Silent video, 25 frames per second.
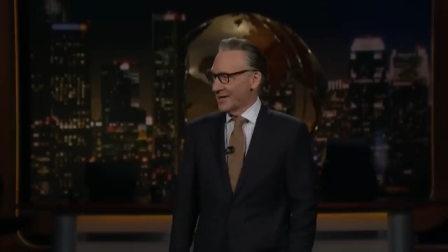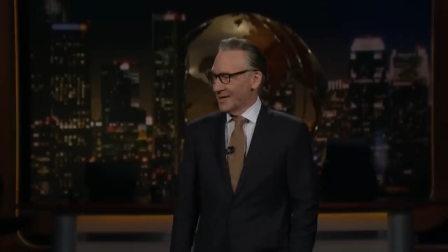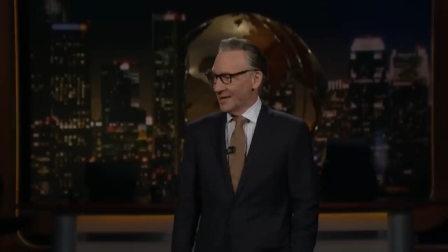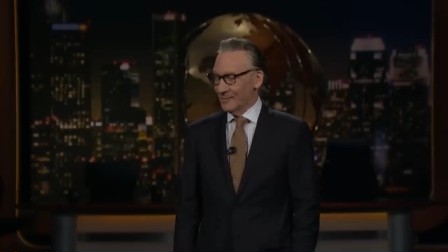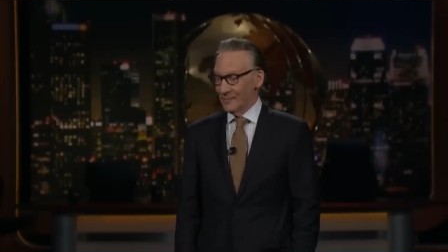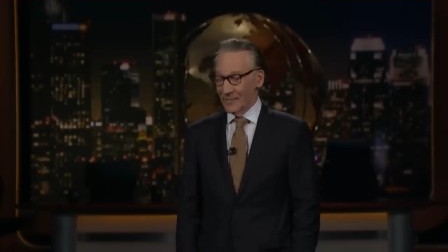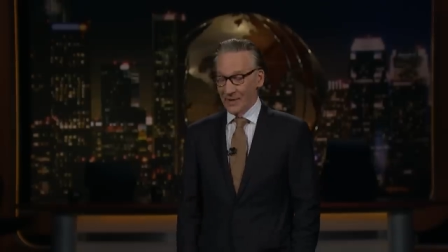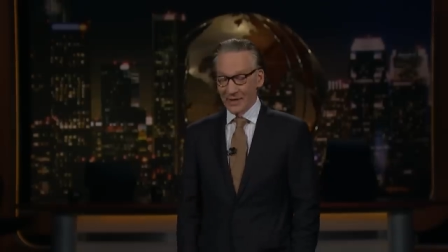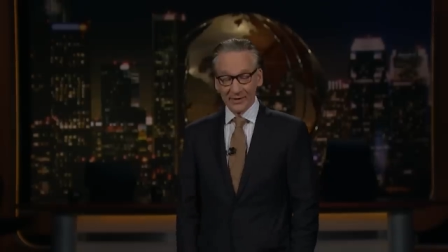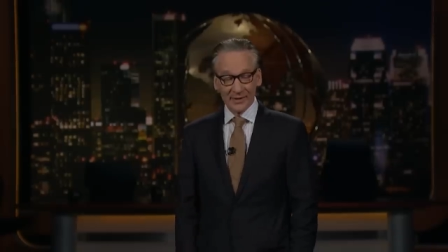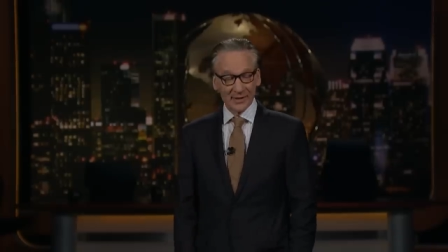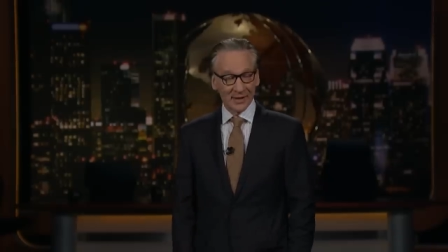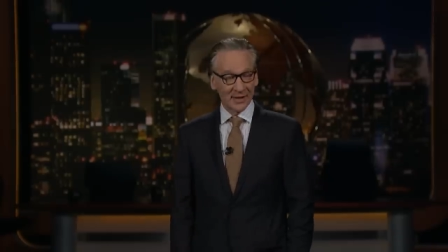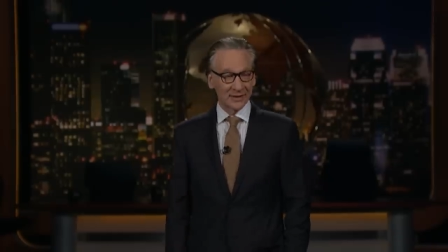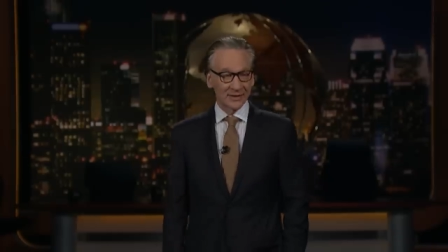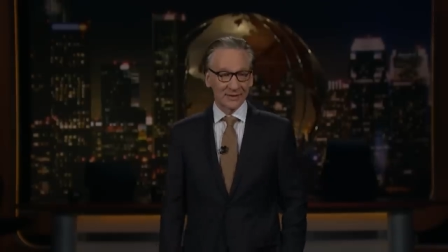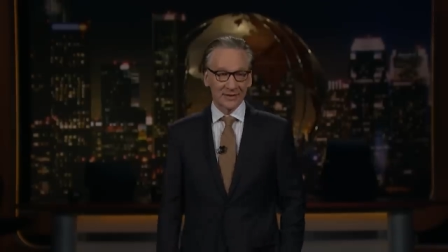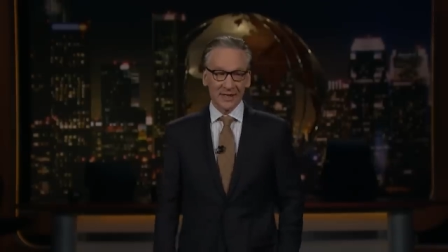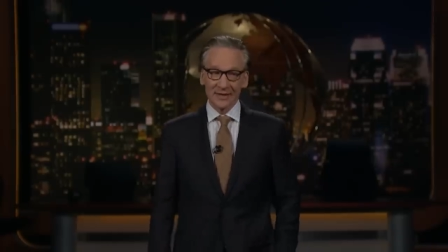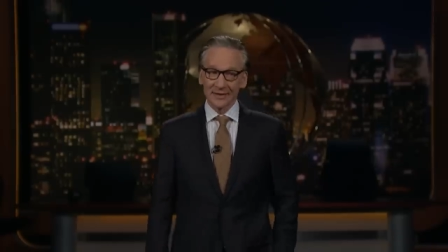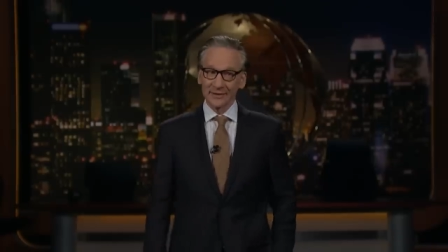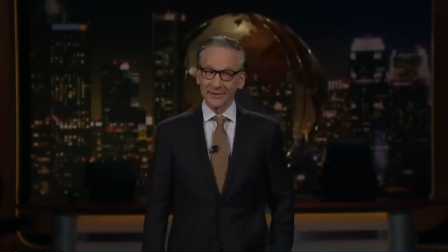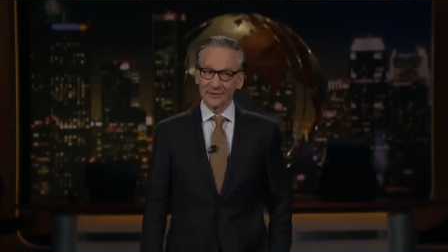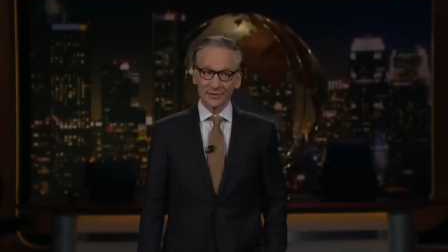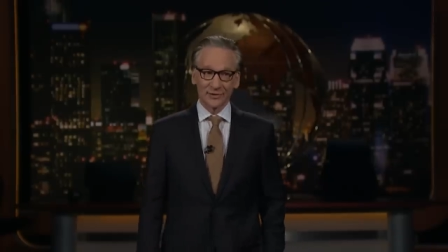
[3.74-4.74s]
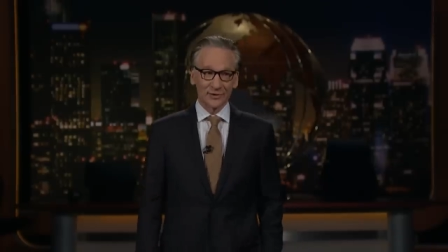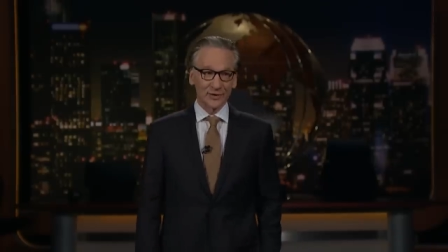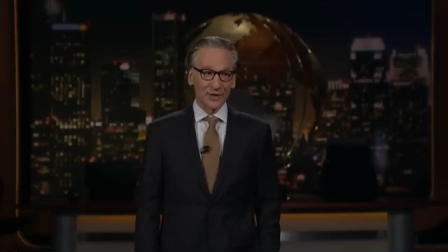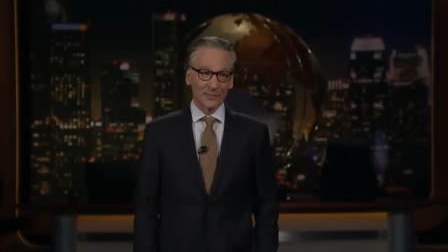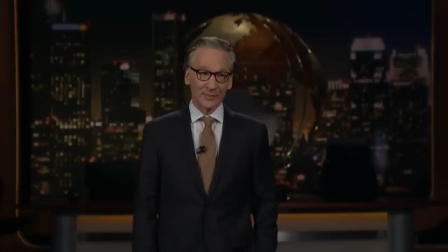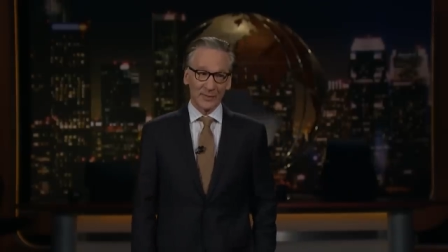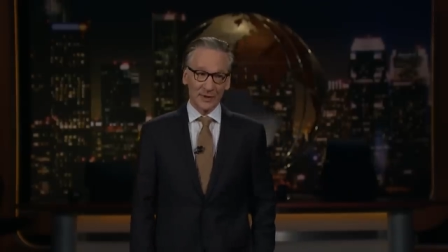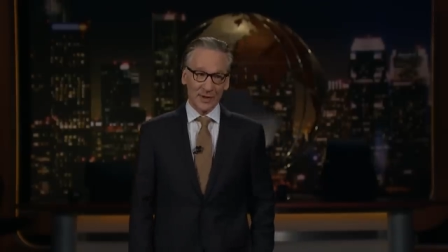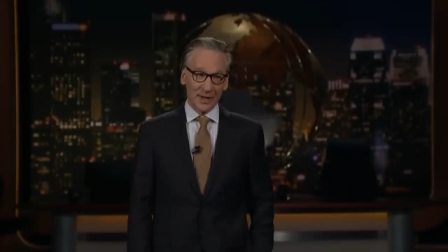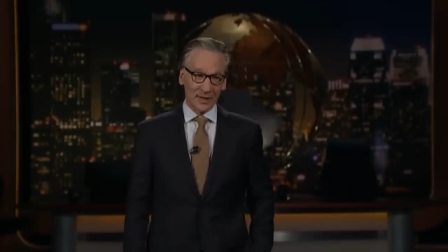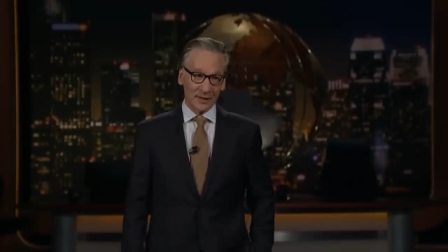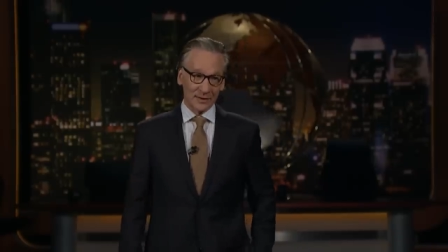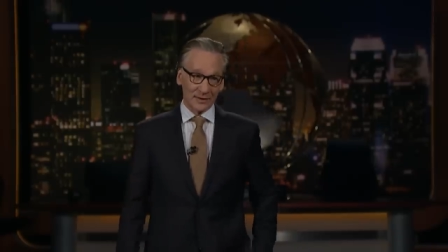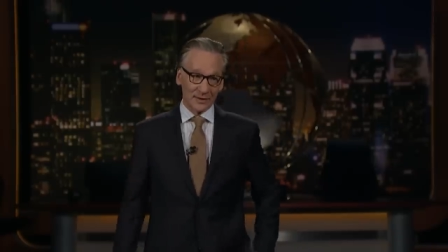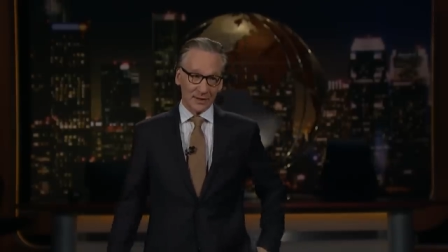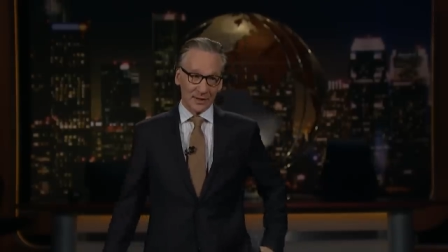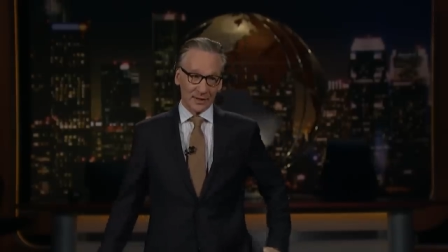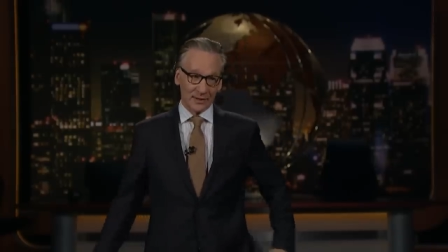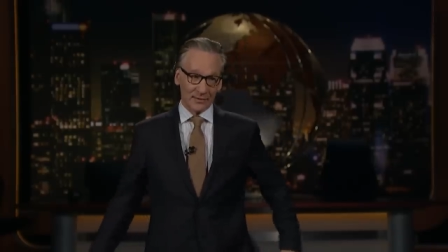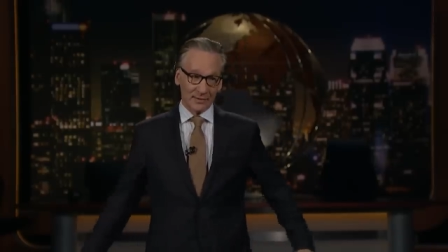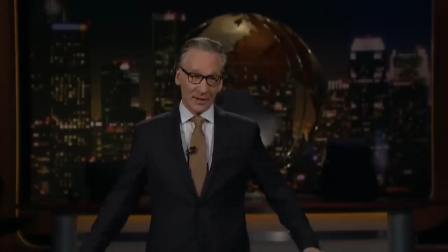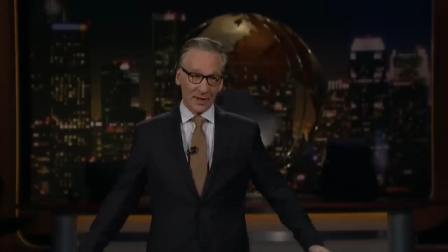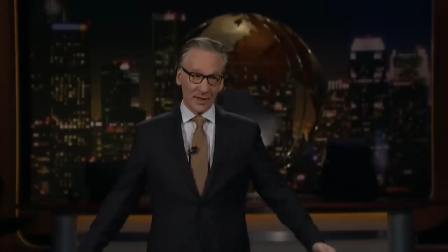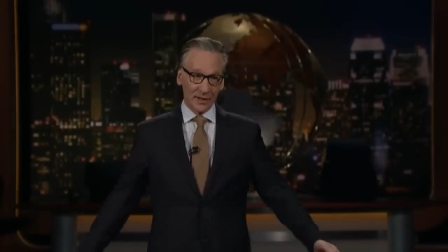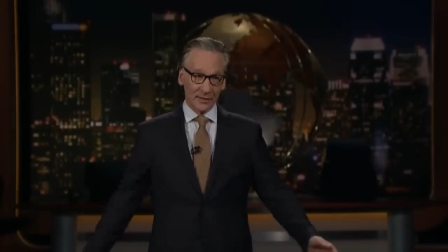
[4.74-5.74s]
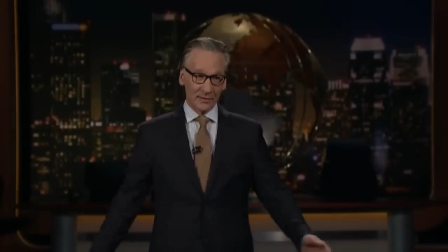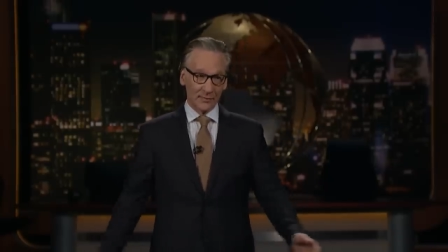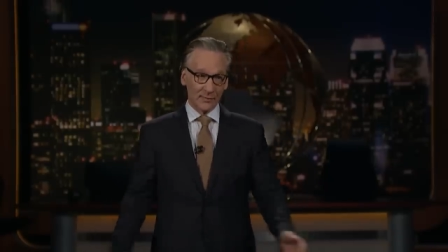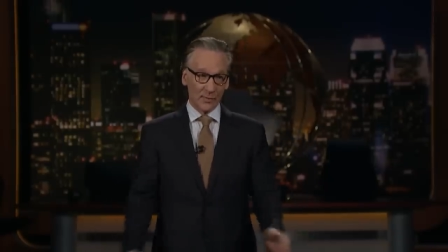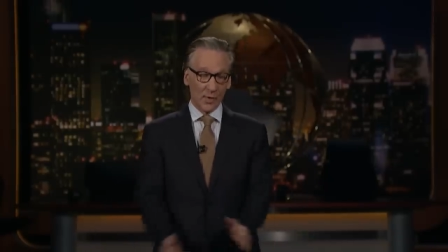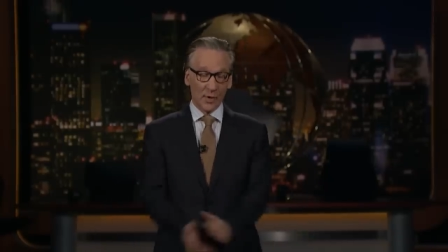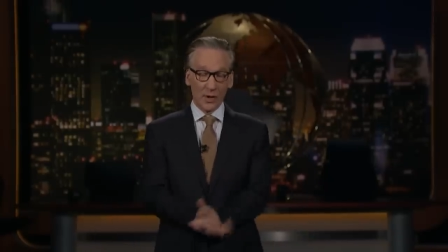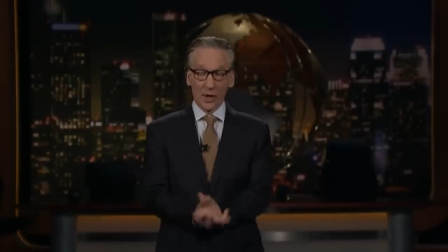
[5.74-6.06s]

America's getting chippy out there, right?